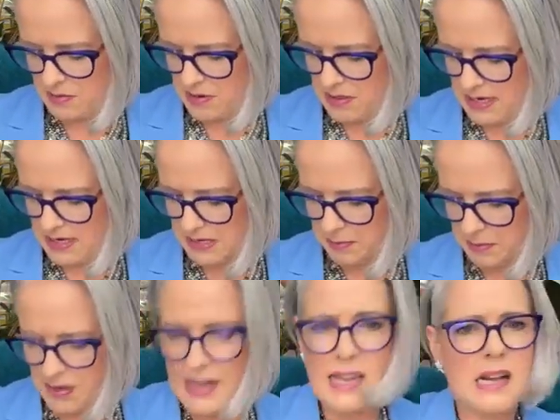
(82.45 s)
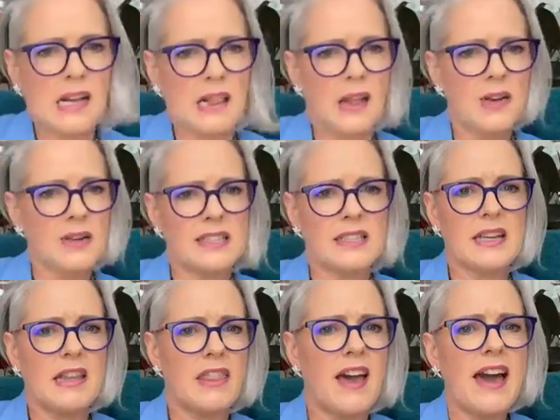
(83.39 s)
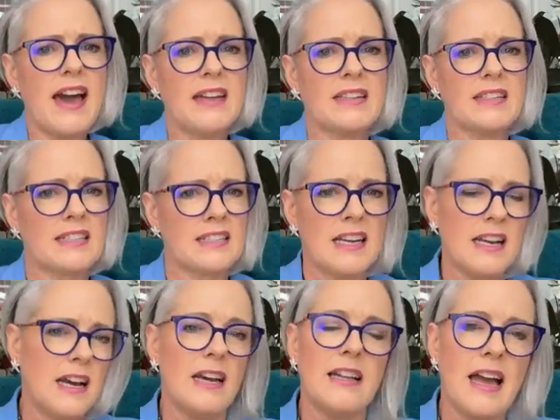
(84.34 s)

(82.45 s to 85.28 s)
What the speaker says: well, it's pretty close to that,